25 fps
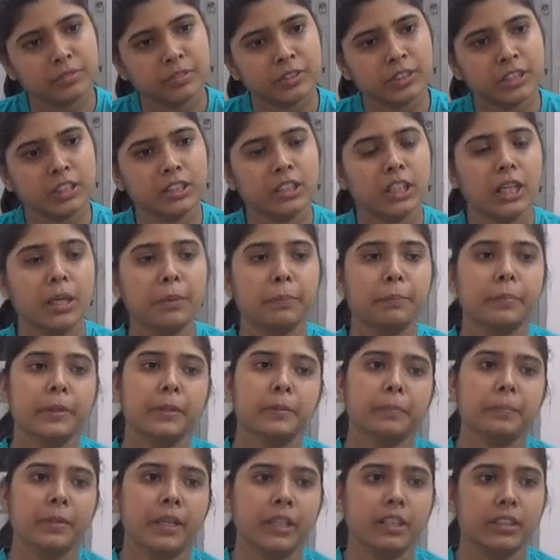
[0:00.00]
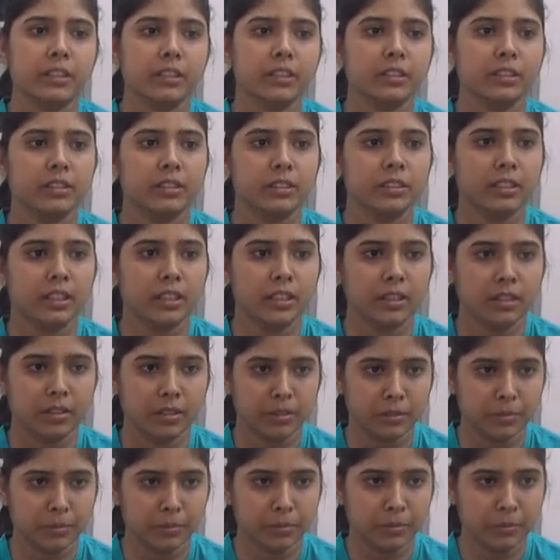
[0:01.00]
So the upper part, the
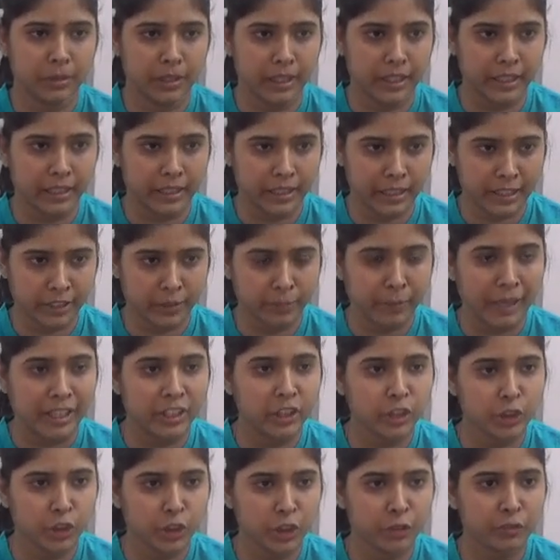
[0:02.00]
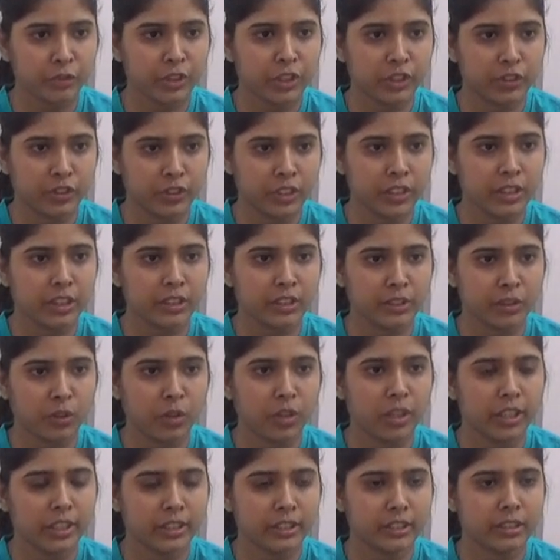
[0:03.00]
expansion of the tree is
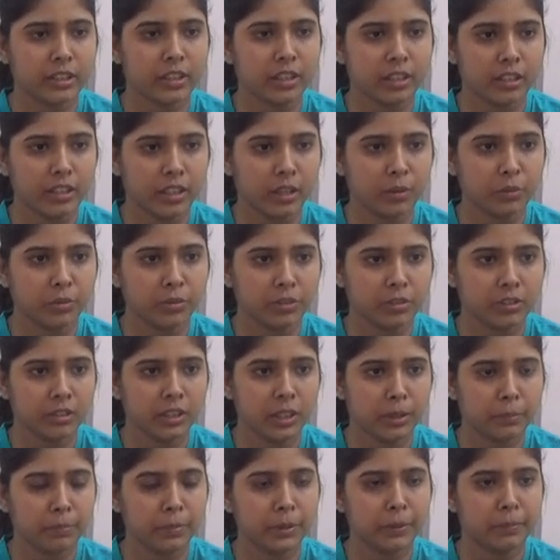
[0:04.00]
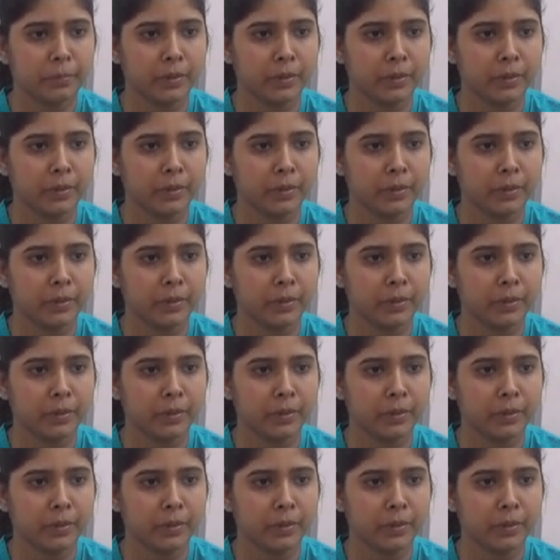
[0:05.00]
called as the crown, the upper